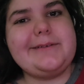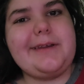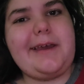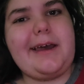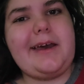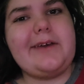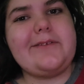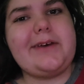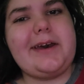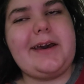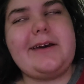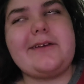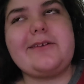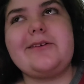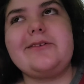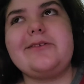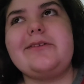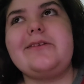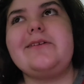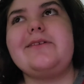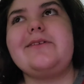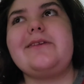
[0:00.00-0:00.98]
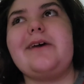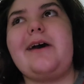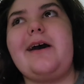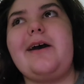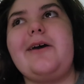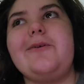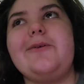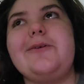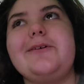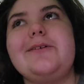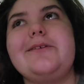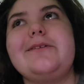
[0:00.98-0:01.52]
I've had her since I
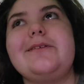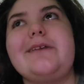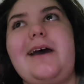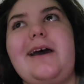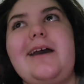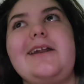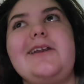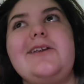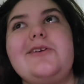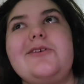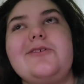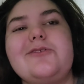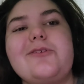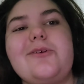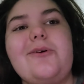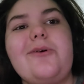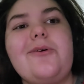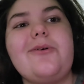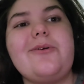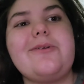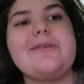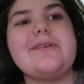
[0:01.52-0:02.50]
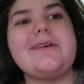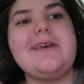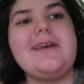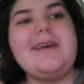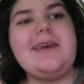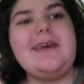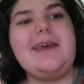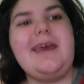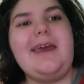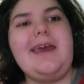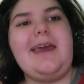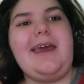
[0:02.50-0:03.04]
was 9 years old,
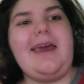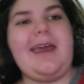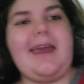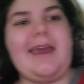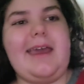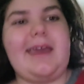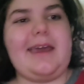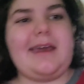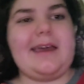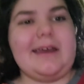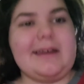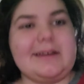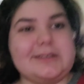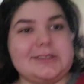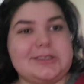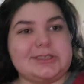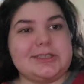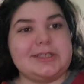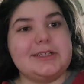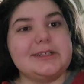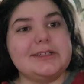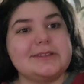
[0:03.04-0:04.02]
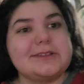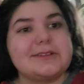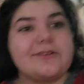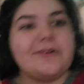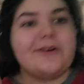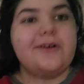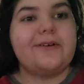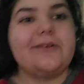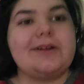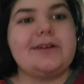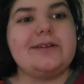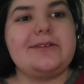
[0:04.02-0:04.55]
and she has
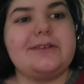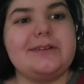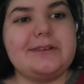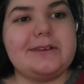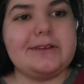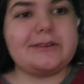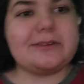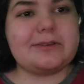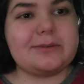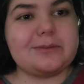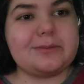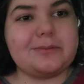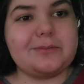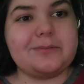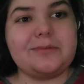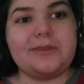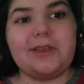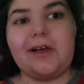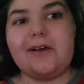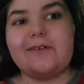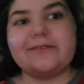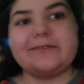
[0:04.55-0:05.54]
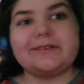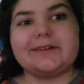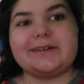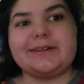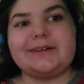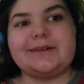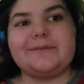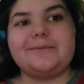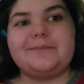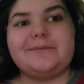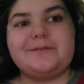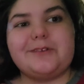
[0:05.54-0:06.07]
grown into this
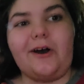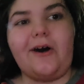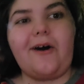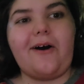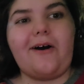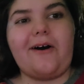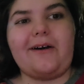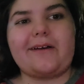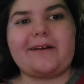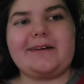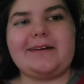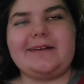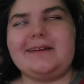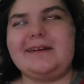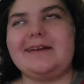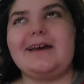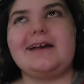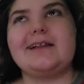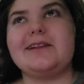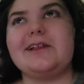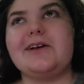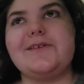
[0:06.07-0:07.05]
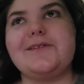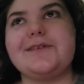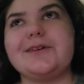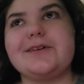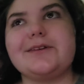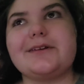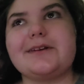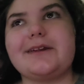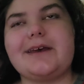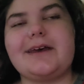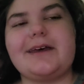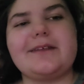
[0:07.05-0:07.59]
lovely dog, and I love her
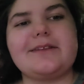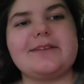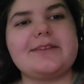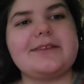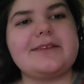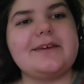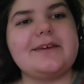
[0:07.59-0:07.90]
to death.